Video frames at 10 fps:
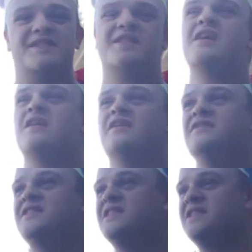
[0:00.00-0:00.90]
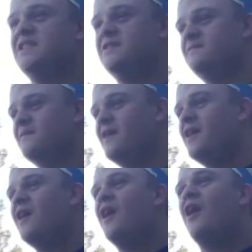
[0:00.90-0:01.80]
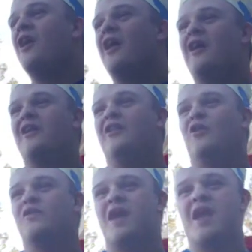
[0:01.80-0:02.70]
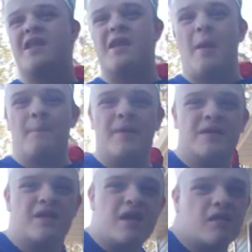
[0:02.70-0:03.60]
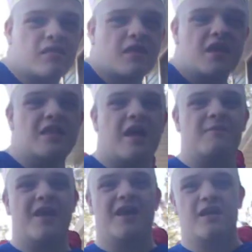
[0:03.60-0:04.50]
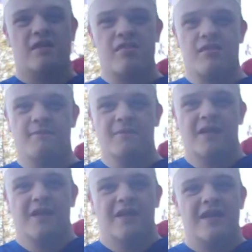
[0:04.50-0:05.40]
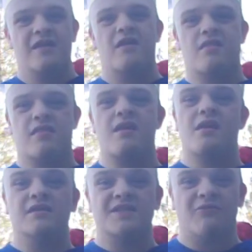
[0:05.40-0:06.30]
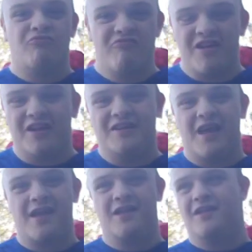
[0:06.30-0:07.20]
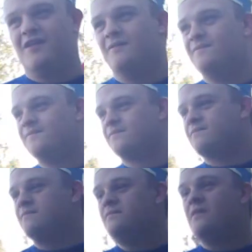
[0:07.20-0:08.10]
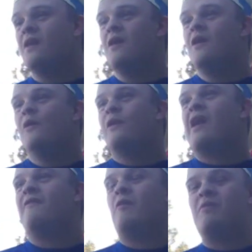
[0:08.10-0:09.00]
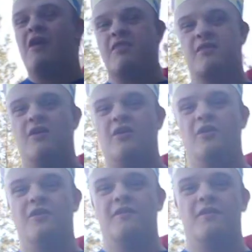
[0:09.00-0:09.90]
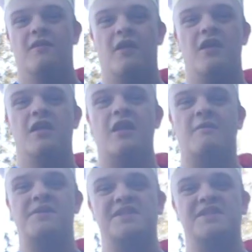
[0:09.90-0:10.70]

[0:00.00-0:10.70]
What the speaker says: Seas are located beneath Hinami Heights. And these seas are really deadly. We have a boss called the Hinami